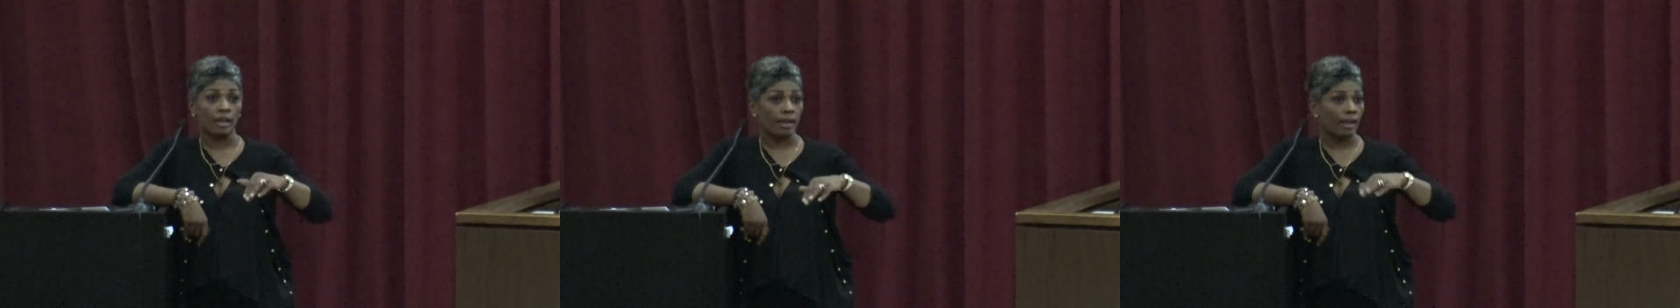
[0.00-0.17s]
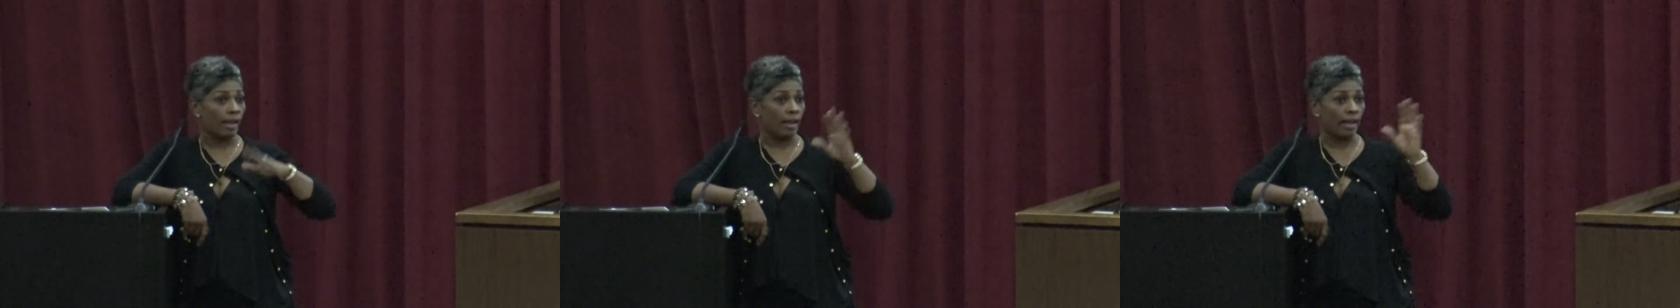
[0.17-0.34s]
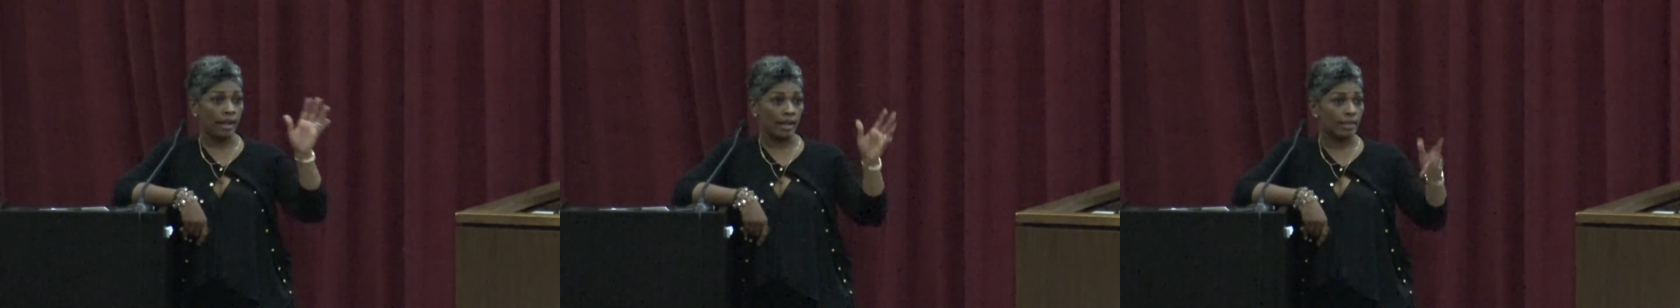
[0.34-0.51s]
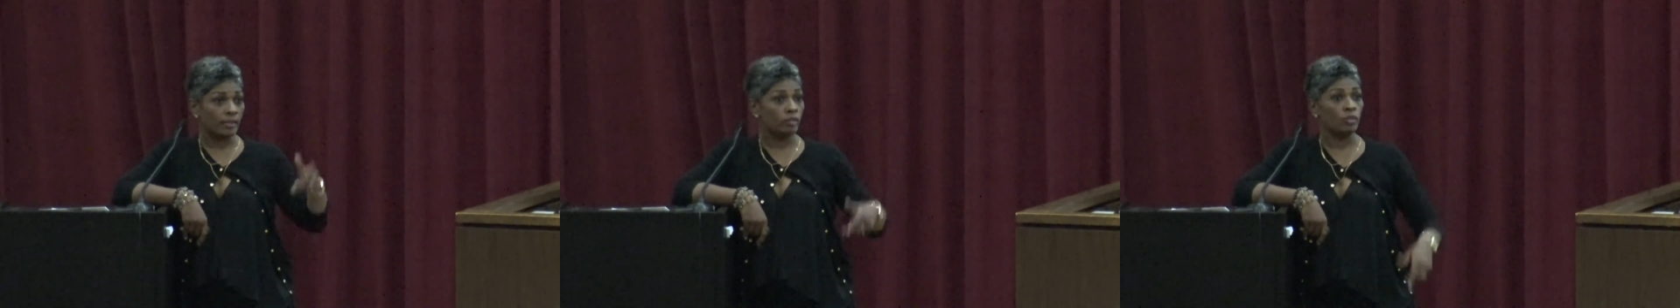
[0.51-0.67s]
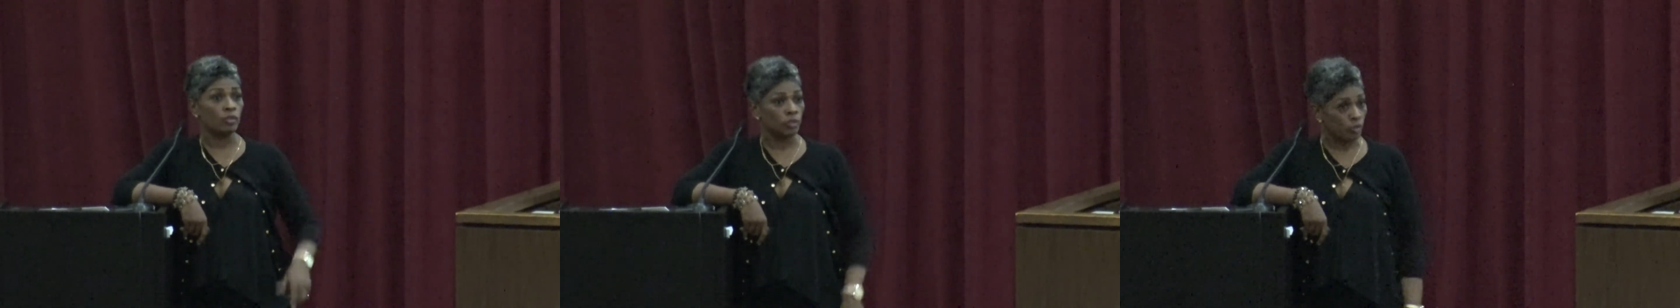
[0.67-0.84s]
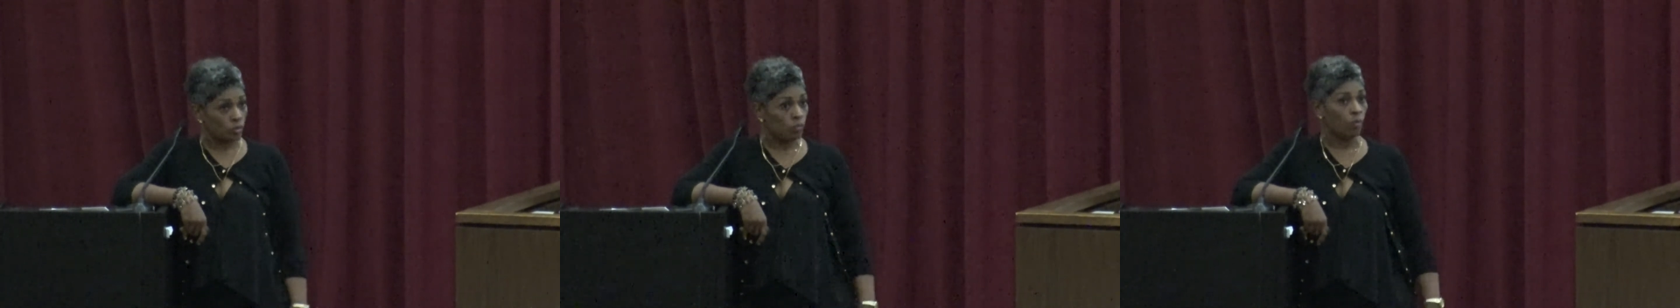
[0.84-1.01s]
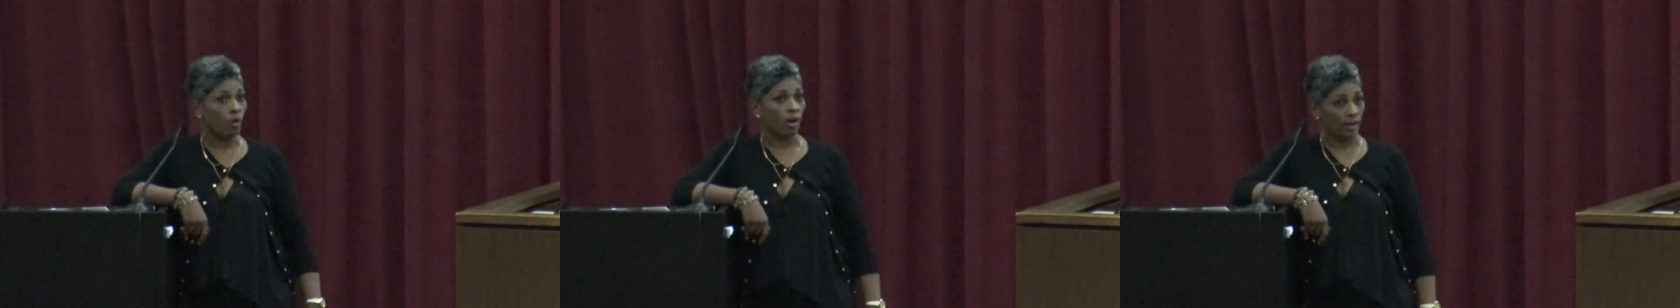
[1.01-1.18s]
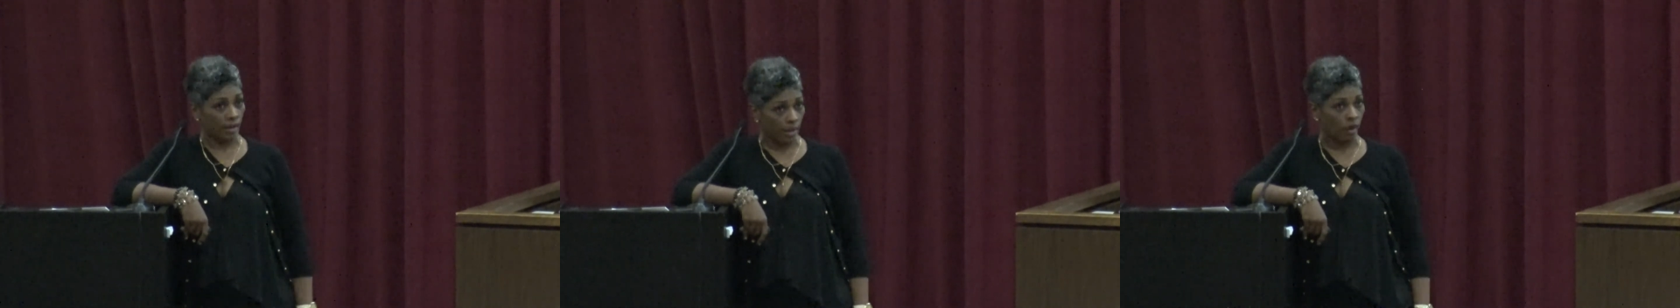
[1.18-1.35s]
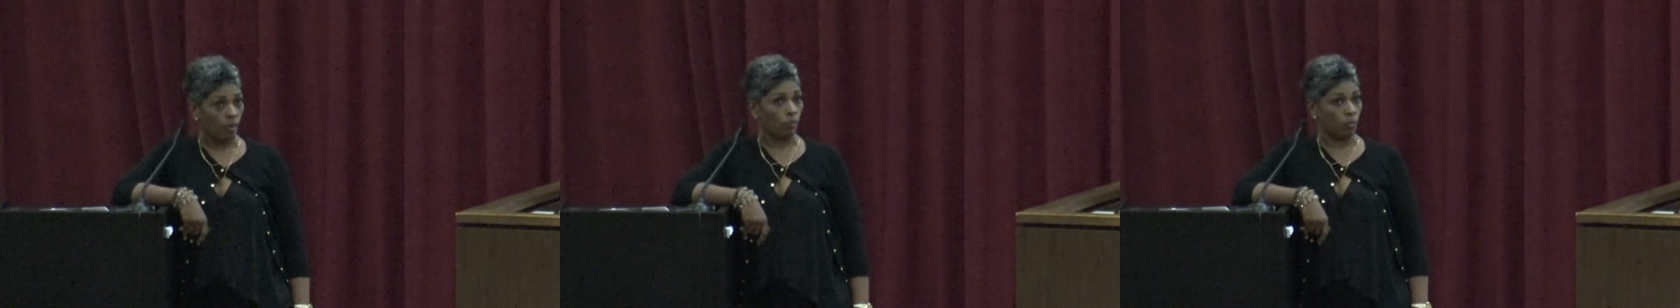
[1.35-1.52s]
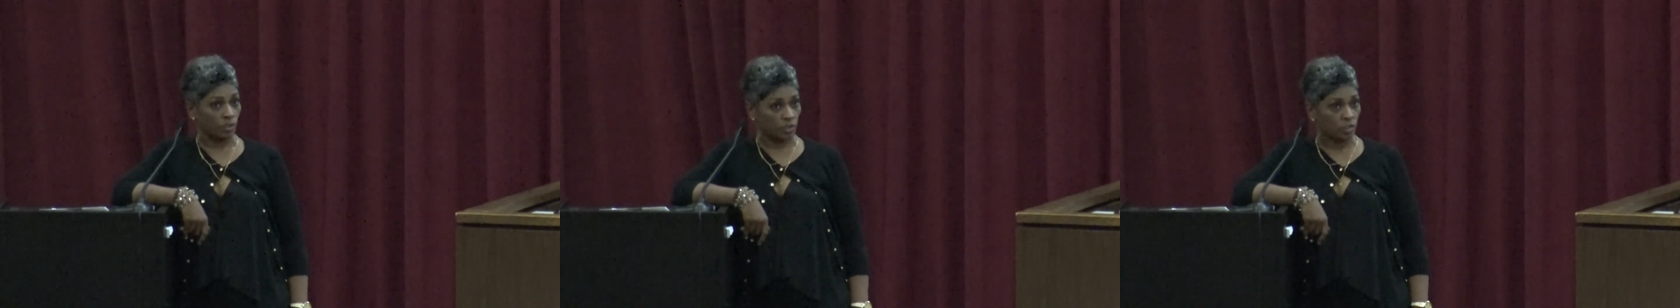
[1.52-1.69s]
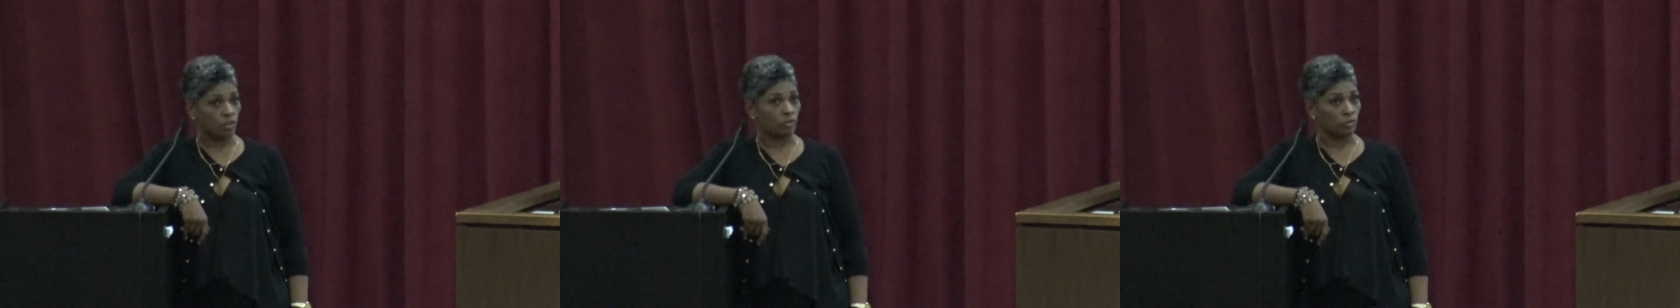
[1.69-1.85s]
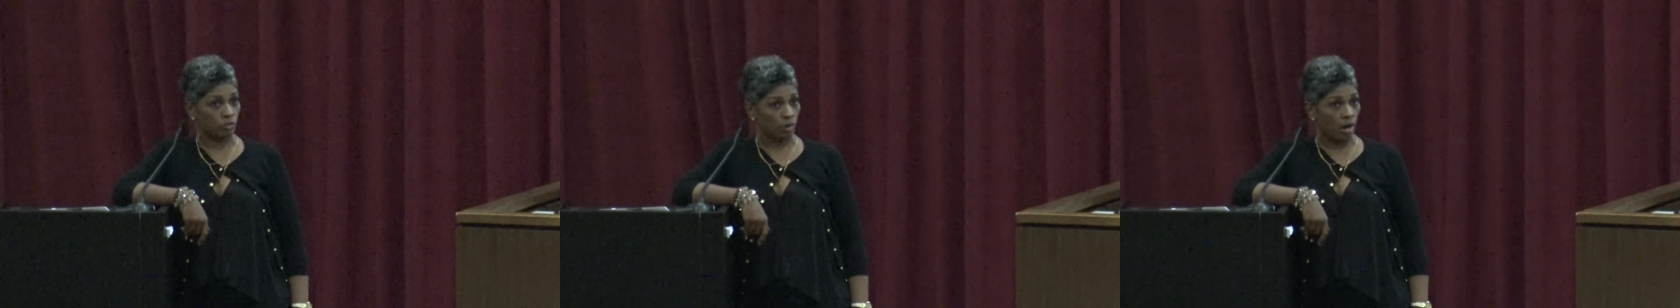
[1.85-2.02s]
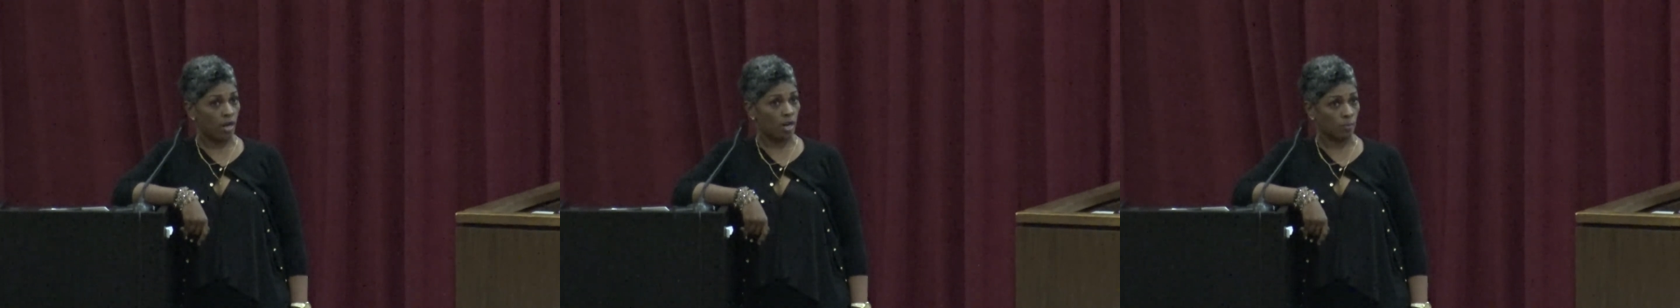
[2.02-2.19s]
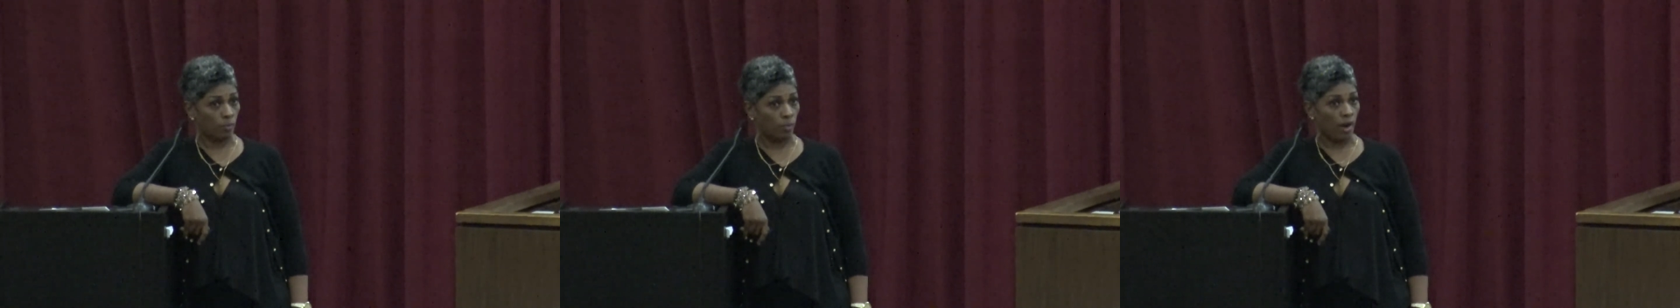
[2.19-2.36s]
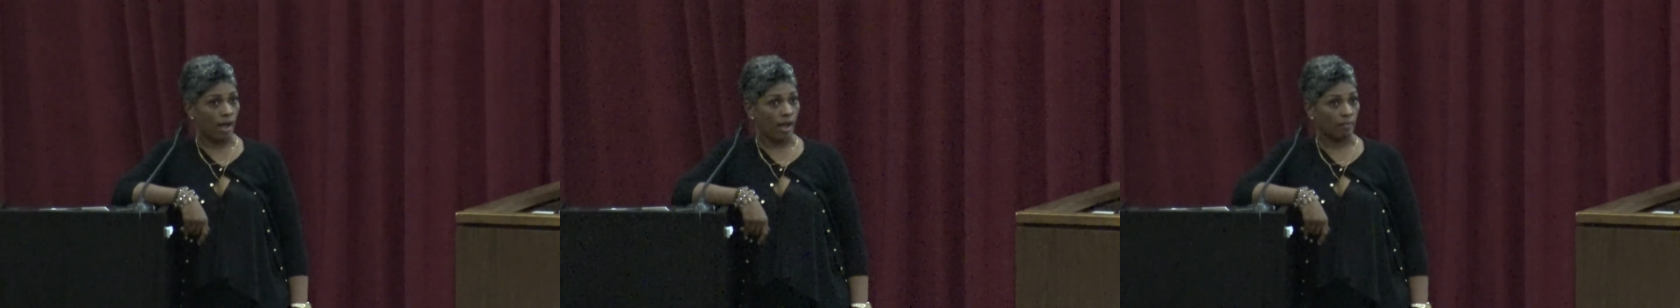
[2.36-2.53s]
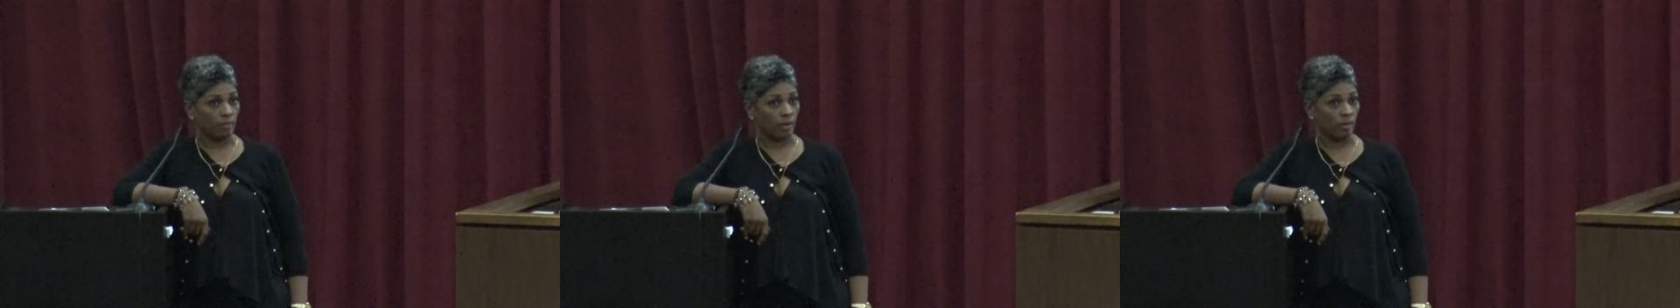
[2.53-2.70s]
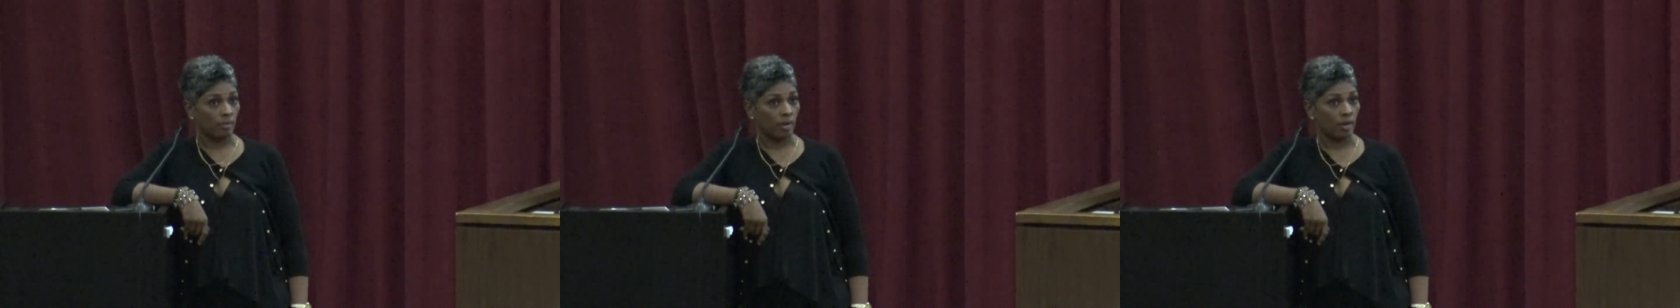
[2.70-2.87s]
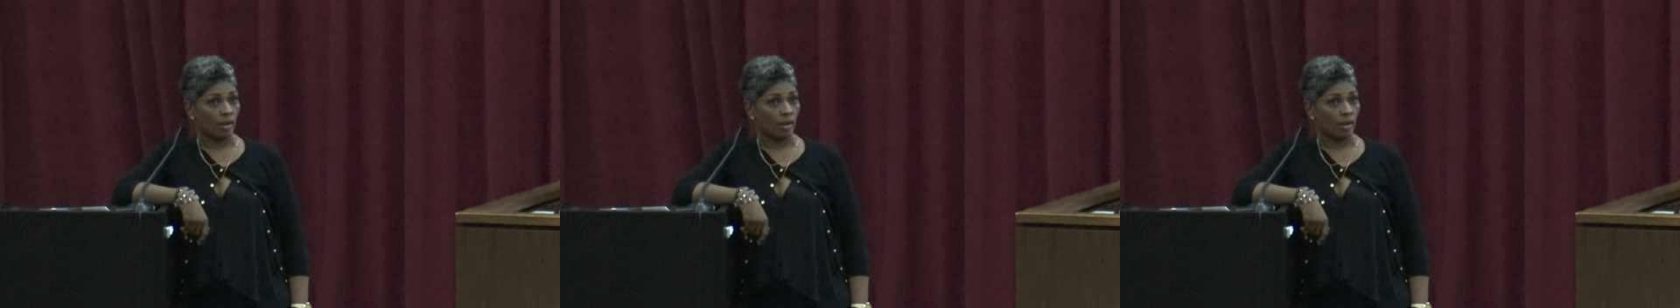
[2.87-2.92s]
hey, do you want help with your drug problem?